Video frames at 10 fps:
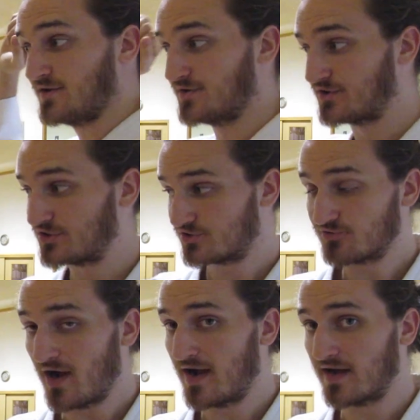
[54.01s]
to
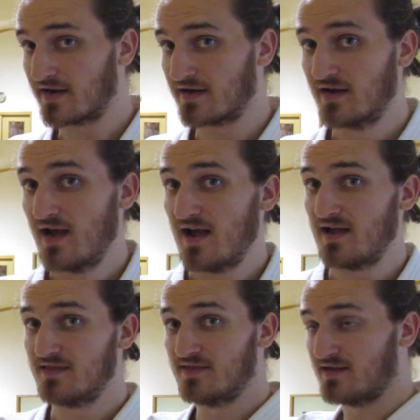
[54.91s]
strike
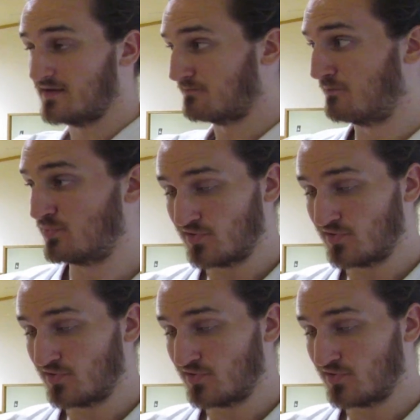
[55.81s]
and then